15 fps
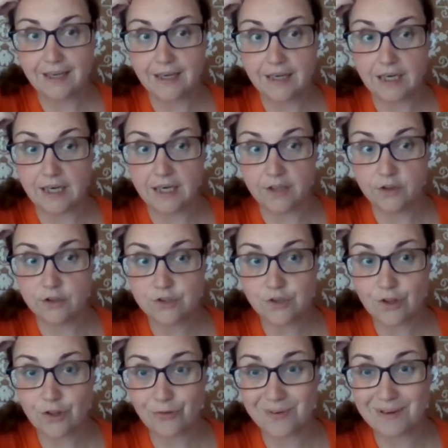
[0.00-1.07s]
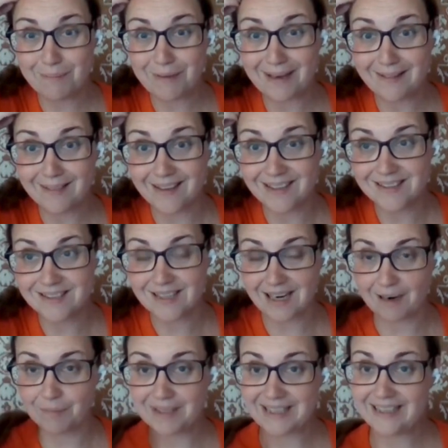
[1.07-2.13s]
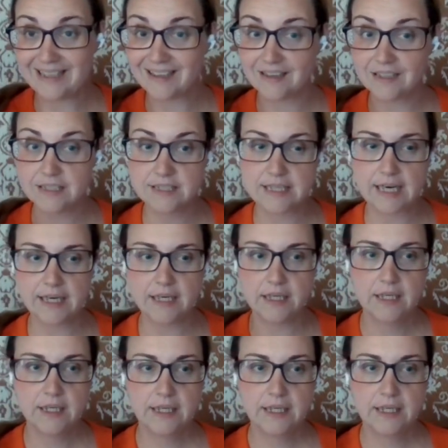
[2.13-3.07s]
Uh, those are the three main things that I'm going to eat on this diet